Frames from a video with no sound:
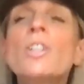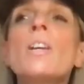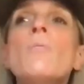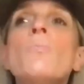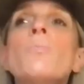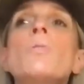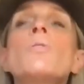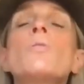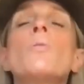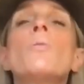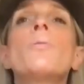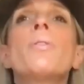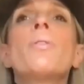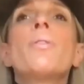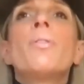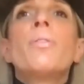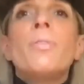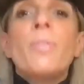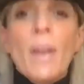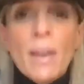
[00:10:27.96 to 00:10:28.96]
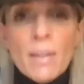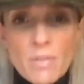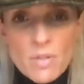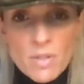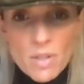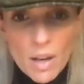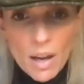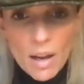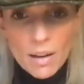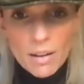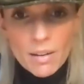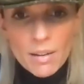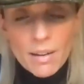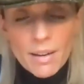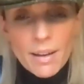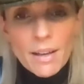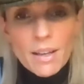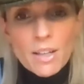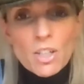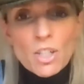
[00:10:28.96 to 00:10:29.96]
was authentic.
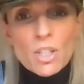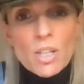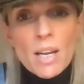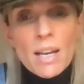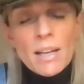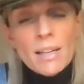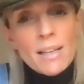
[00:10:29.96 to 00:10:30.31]
She